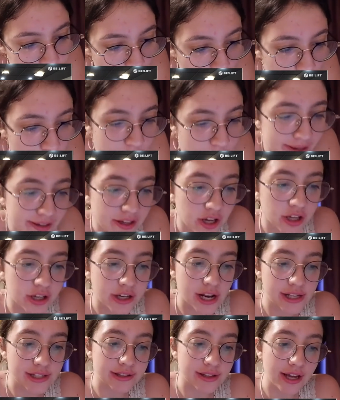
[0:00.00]
Oh my god,
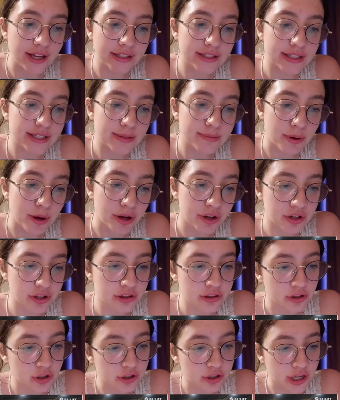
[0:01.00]
I like this part a
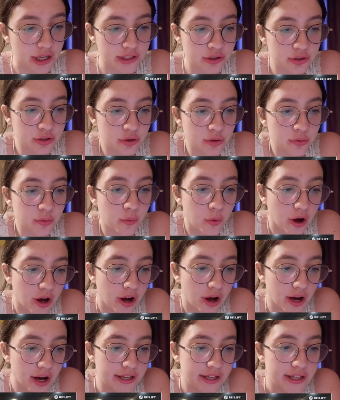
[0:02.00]
lot. I don't know
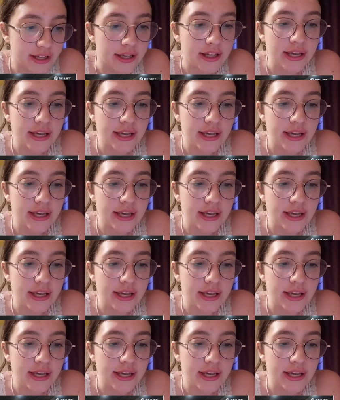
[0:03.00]
why.